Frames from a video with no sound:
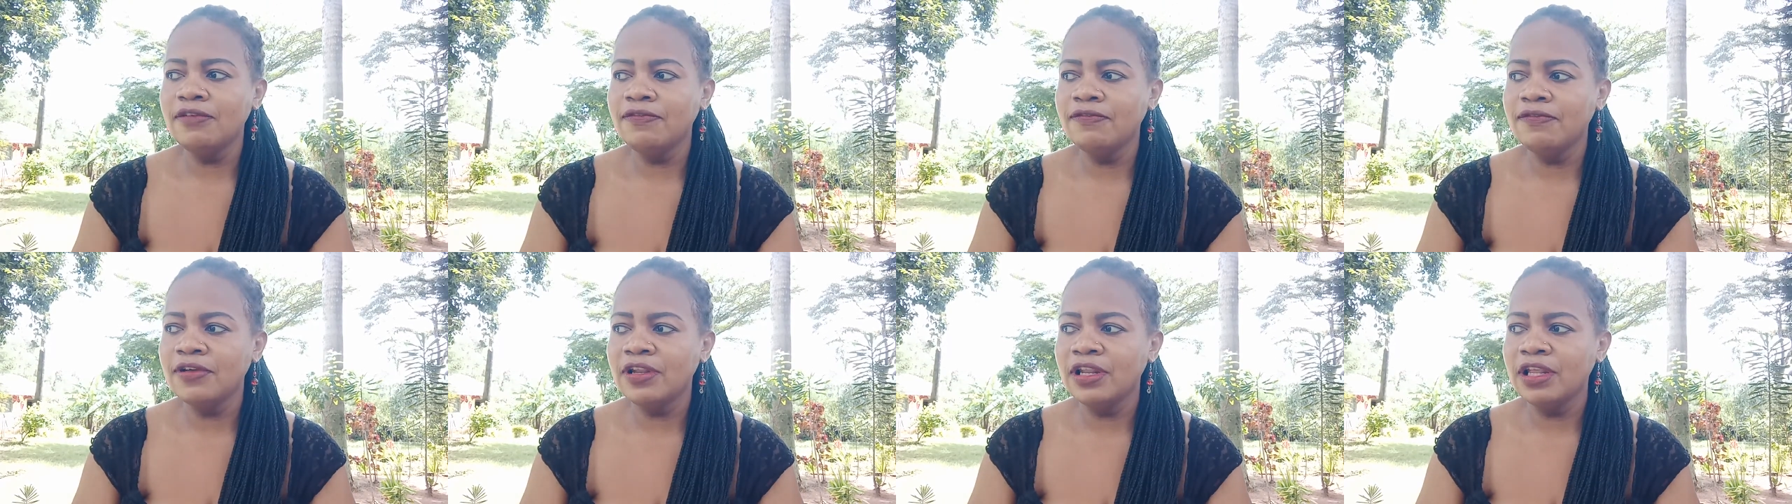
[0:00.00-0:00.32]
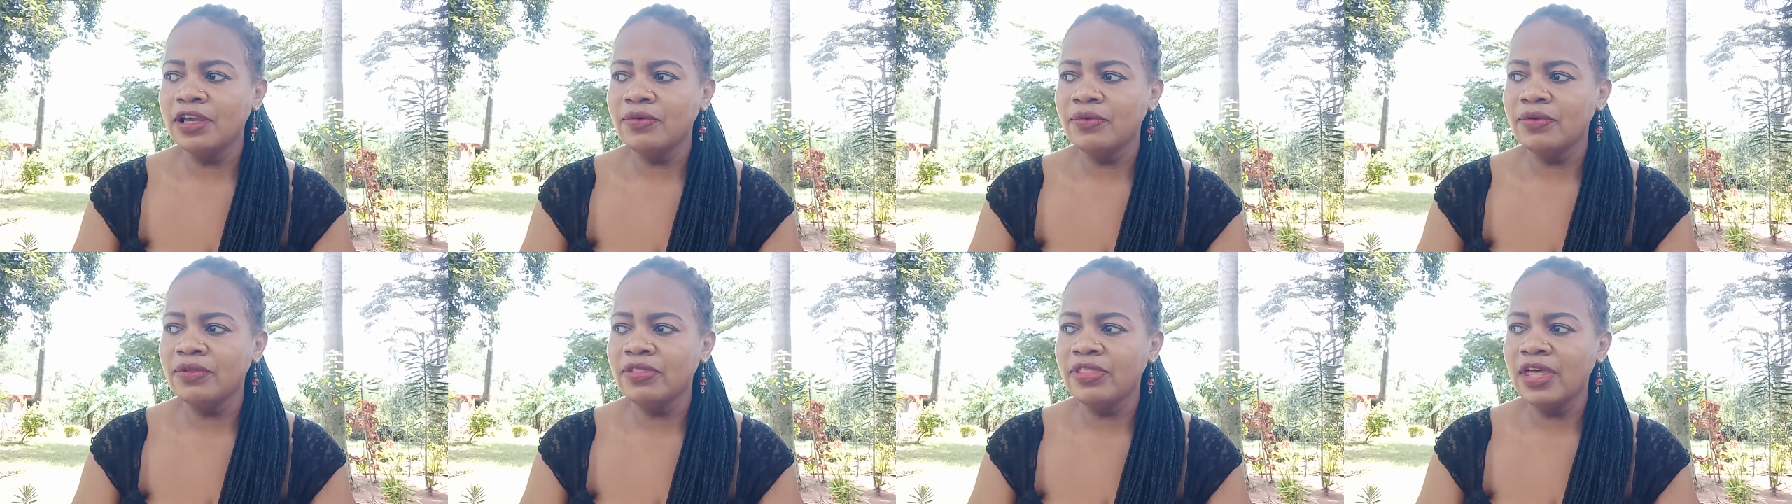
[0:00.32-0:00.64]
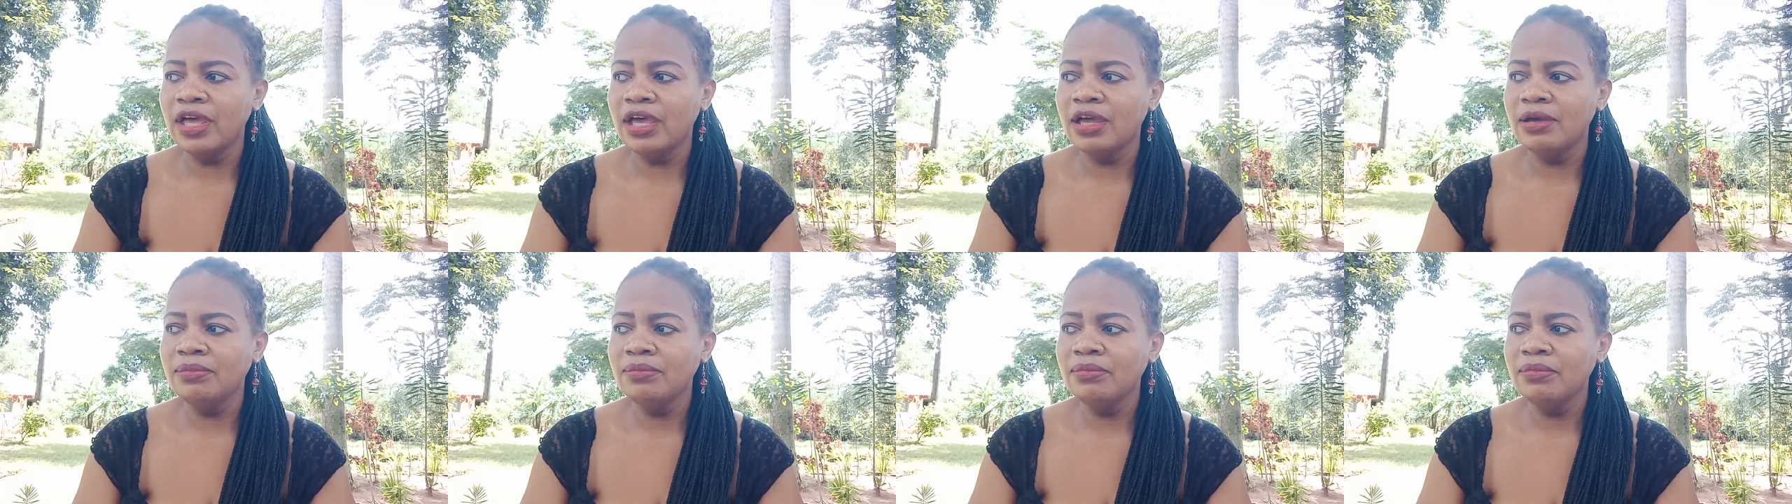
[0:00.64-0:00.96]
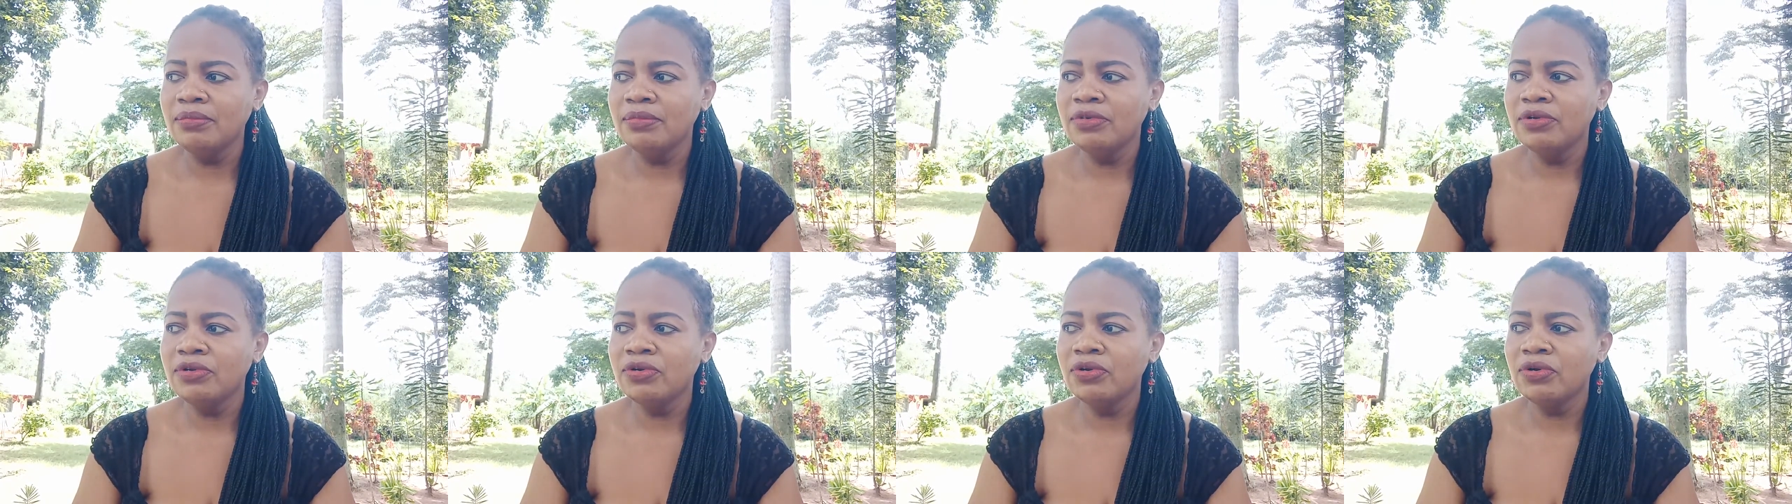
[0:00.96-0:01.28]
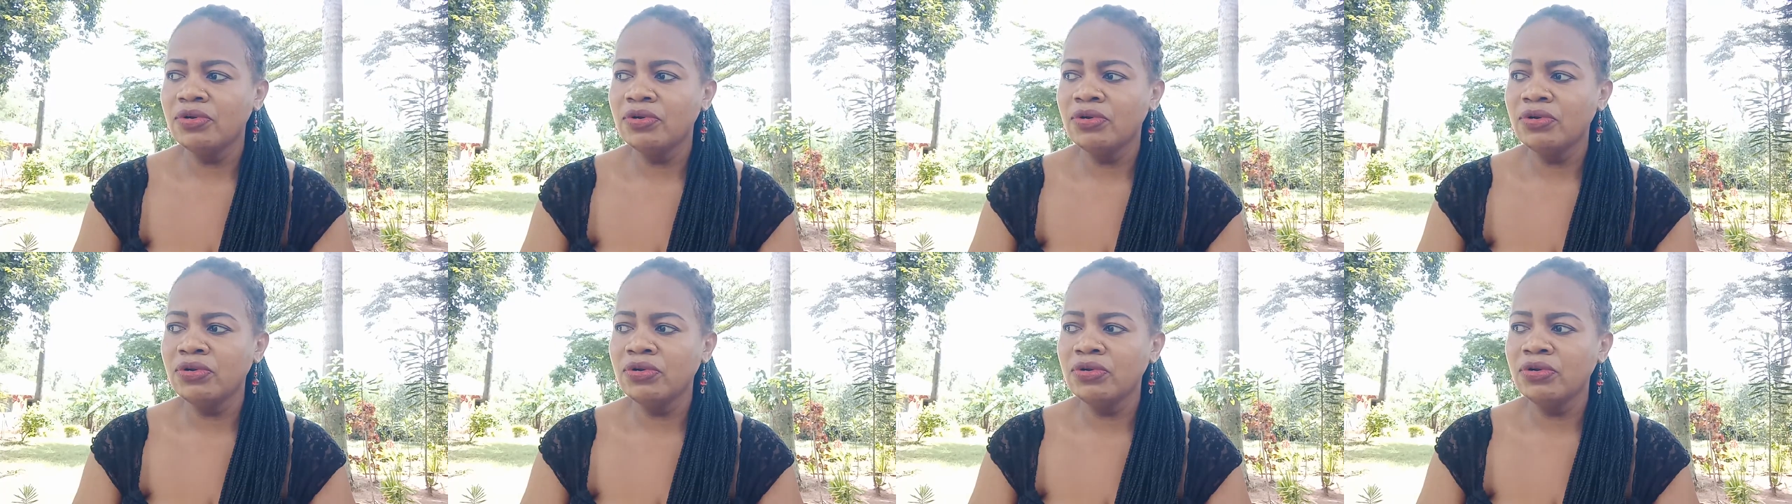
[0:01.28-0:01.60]
feeling with them. No,
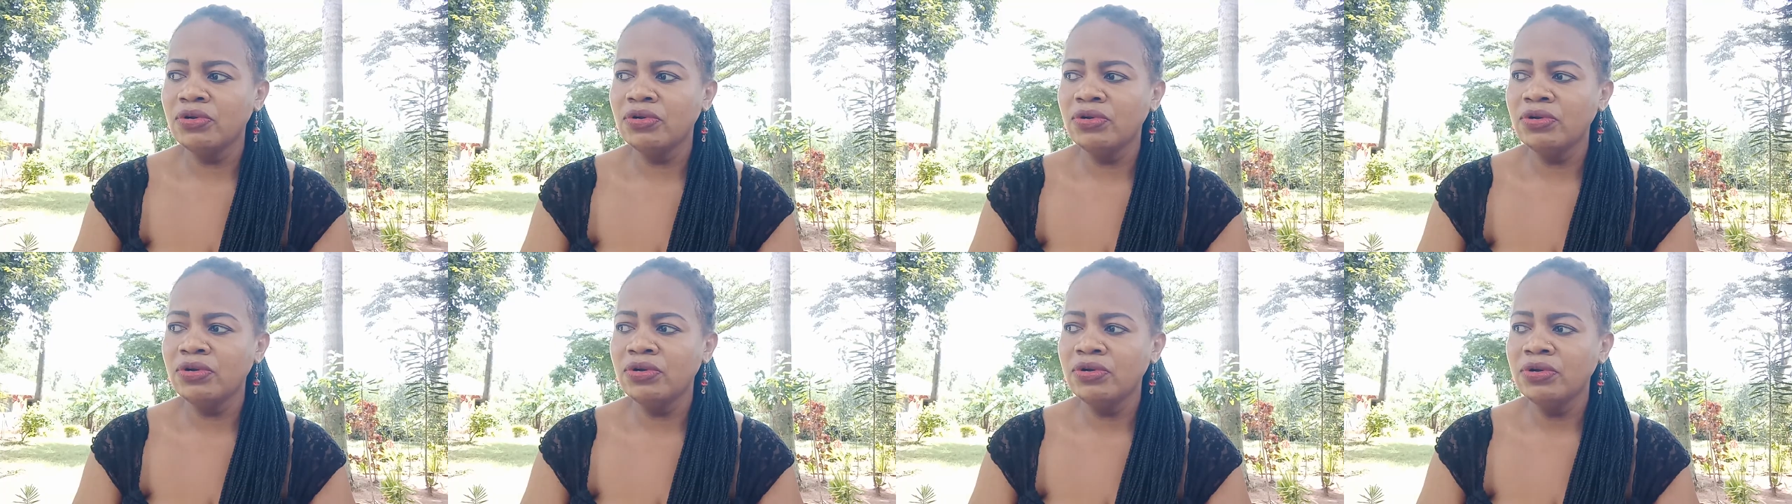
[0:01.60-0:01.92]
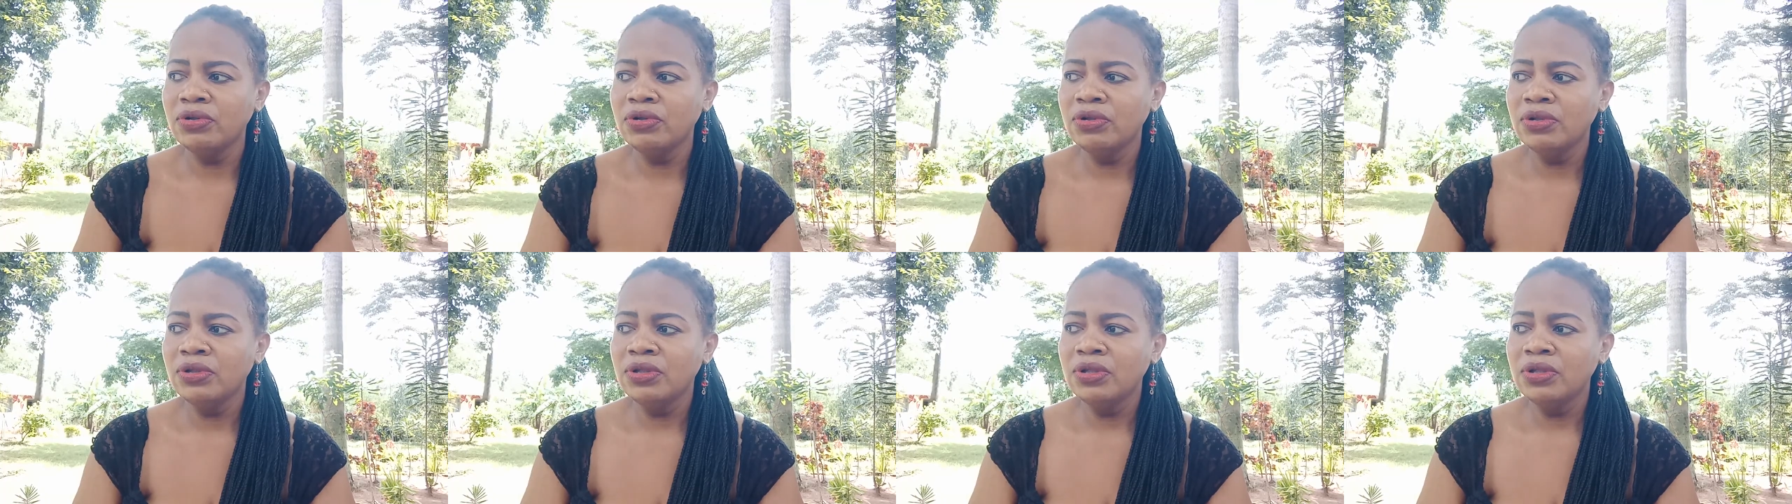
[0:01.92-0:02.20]
no, no, no, no.